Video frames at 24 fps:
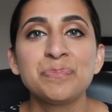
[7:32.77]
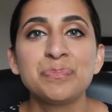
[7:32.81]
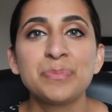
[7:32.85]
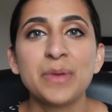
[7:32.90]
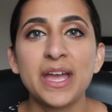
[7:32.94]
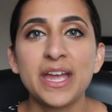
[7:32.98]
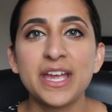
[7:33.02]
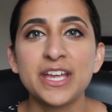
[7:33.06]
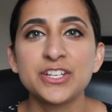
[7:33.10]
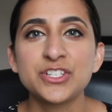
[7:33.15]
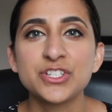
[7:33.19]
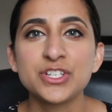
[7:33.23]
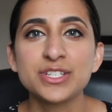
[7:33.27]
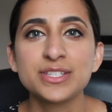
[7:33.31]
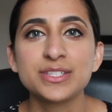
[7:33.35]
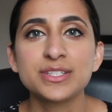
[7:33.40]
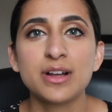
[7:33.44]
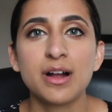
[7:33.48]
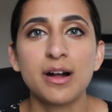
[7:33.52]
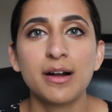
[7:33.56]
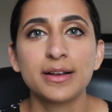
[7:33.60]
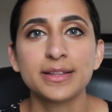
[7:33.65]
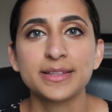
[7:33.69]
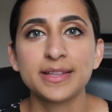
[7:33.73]
But it just
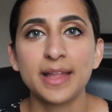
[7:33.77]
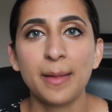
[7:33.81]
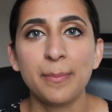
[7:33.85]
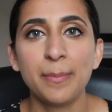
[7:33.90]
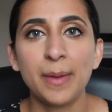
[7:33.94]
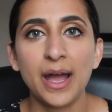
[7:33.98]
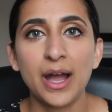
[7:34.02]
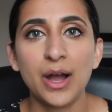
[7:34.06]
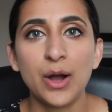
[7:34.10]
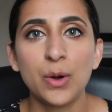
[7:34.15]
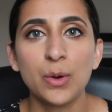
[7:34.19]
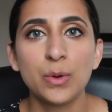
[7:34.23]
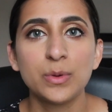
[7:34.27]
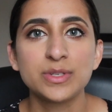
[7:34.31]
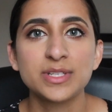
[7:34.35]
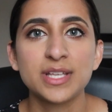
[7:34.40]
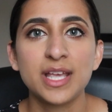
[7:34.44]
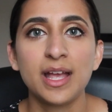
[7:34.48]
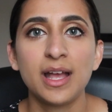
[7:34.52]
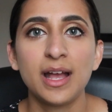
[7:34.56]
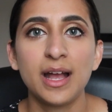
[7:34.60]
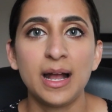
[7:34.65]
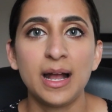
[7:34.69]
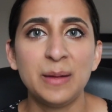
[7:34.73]
talks about
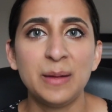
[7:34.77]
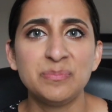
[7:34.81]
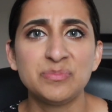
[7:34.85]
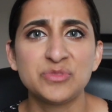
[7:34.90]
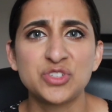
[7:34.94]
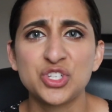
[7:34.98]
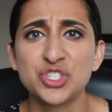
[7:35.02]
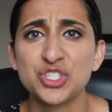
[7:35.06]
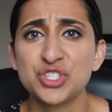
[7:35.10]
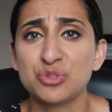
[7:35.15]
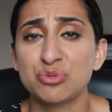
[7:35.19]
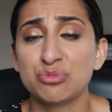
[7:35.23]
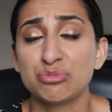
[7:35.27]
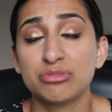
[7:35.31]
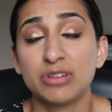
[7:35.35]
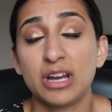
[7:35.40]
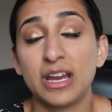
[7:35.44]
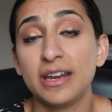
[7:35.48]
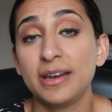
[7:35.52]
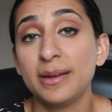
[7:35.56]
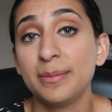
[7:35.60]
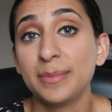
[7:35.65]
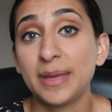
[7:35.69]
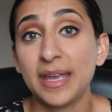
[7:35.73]
just
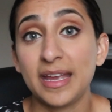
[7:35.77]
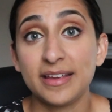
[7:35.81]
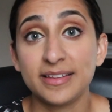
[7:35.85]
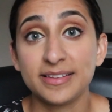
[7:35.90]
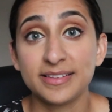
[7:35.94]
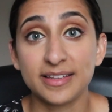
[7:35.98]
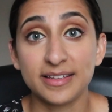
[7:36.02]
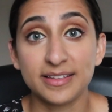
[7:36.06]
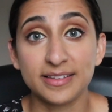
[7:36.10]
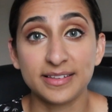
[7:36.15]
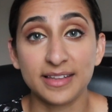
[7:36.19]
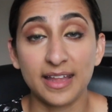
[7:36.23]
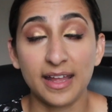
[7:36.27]
random cases,